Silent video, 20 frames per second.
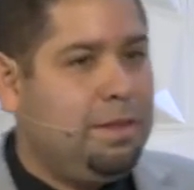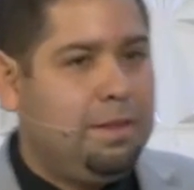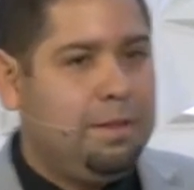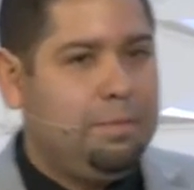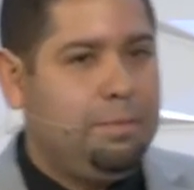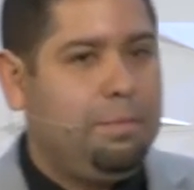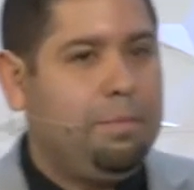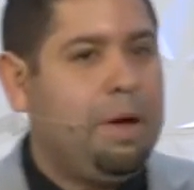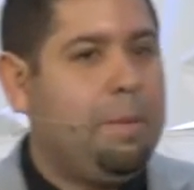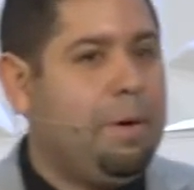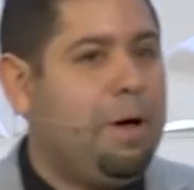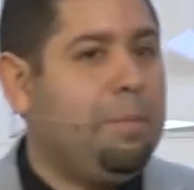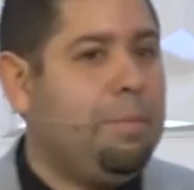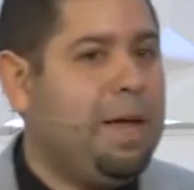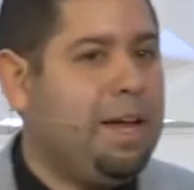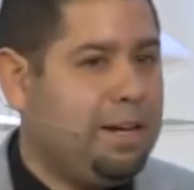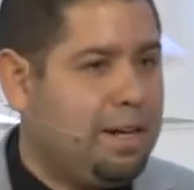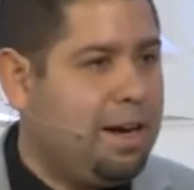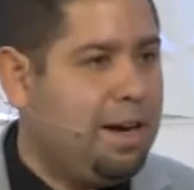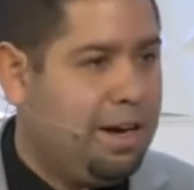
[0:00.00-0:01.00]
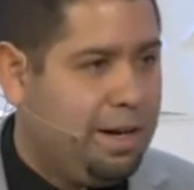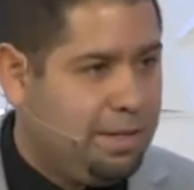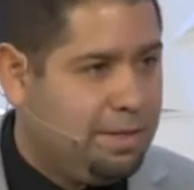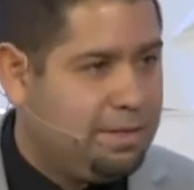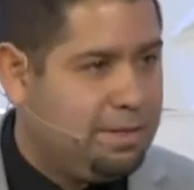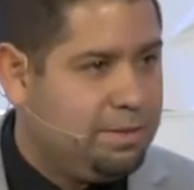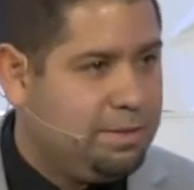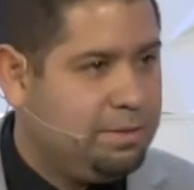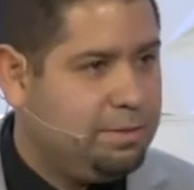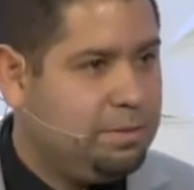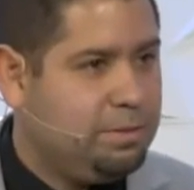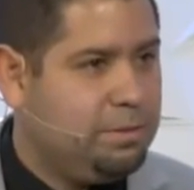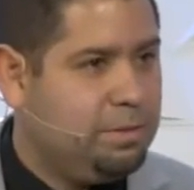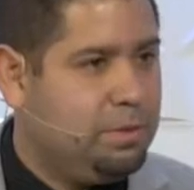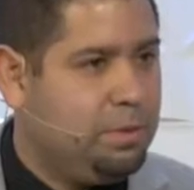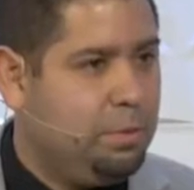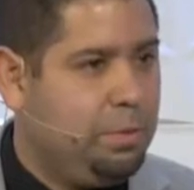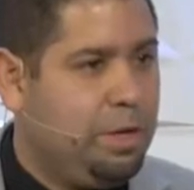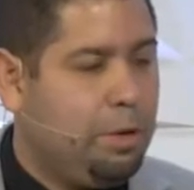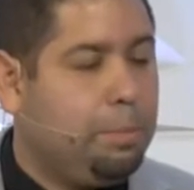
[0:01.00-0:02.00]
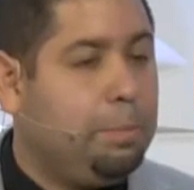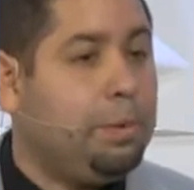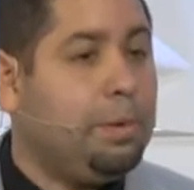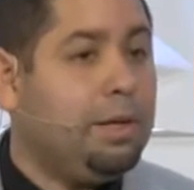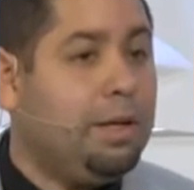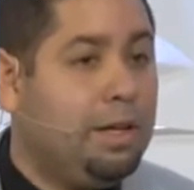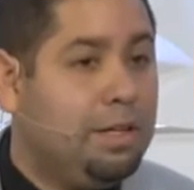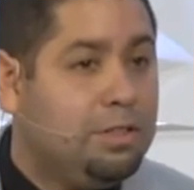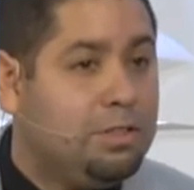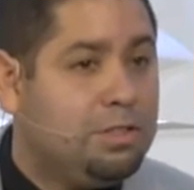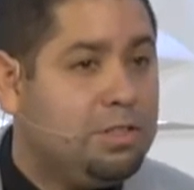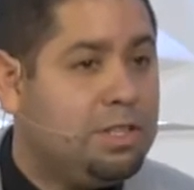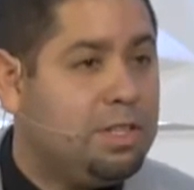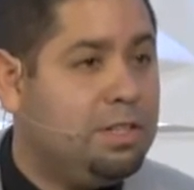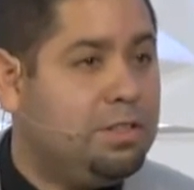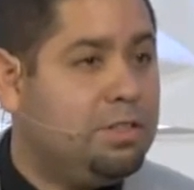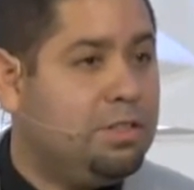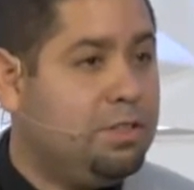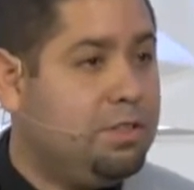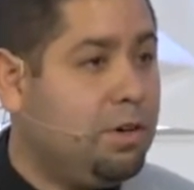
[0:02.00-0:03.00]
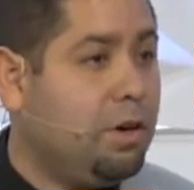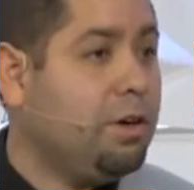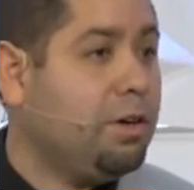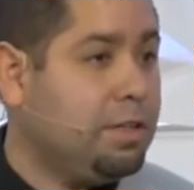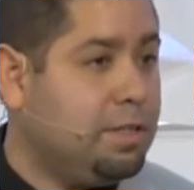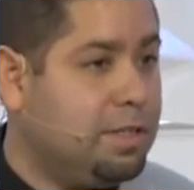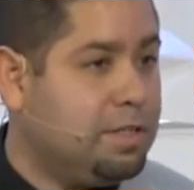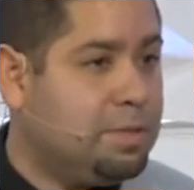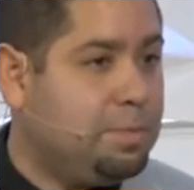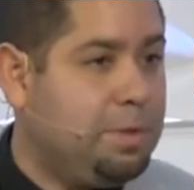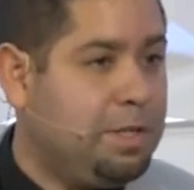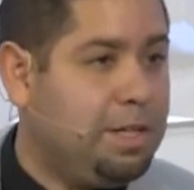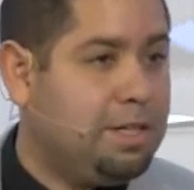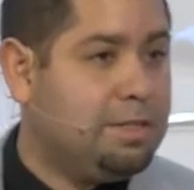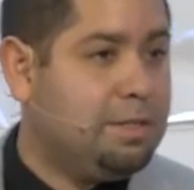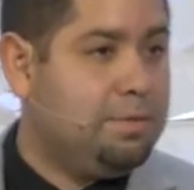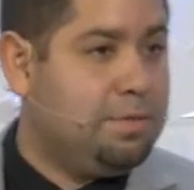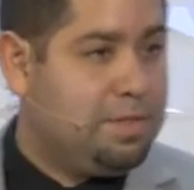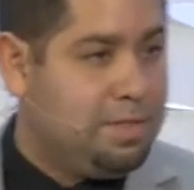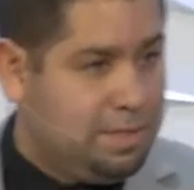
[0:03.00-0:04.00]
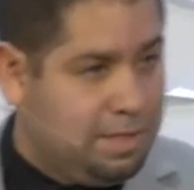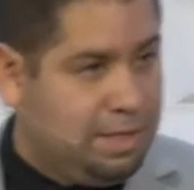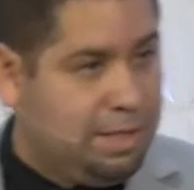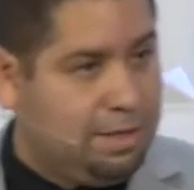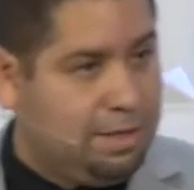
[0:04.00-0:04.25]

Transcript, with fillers: about mankind we are plunged into darkness because of sin